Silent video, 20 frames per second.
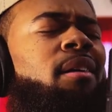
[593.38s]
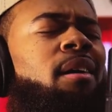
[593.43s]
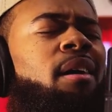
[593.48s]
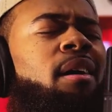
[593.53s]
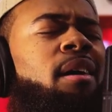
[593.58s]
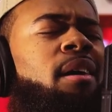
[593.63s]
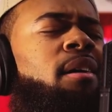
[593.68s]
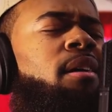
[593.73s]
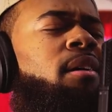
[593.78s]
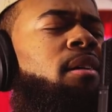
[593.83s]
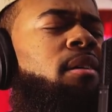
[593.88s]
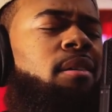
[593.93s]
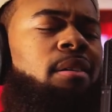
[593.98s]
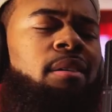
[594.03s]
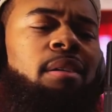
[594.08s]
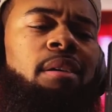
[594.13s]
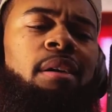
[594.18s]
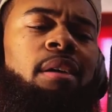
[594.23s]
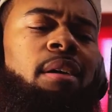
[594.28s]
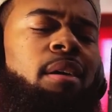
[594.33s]
yeah, yeah,
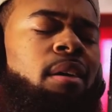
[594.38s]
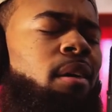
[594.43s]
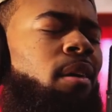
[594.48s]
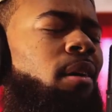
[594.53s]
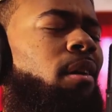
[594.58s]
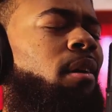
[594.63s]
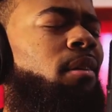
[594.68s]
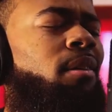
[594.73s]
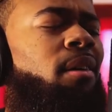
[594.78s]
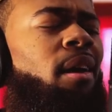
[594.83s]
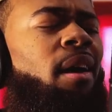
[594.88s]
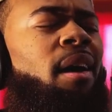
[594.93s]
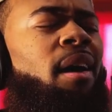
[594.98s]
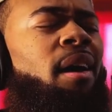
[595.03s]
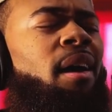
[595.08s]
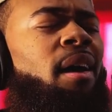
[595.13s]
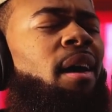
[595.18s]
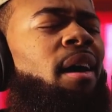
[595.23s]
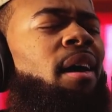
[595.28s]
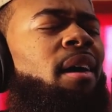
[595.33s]

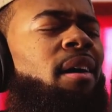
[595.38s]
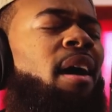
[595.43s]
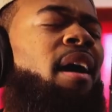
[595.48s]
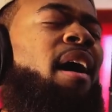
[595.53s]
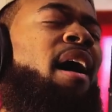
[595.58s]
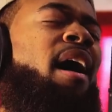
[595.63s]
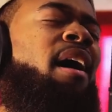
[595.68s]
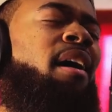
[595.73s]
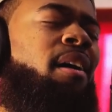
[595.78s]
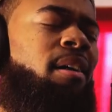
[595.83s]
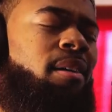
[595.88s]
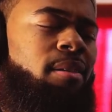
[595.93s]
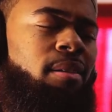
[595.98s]
yeah, yeah.